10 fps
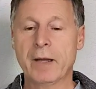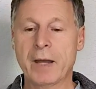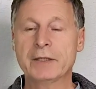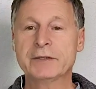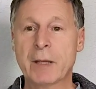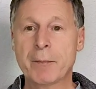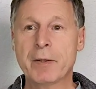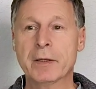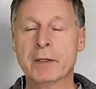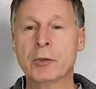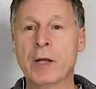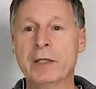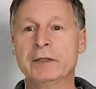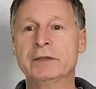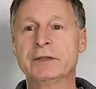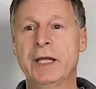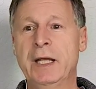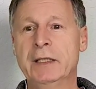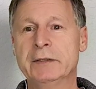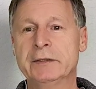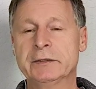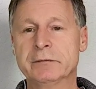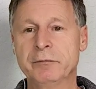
it's happening in the United States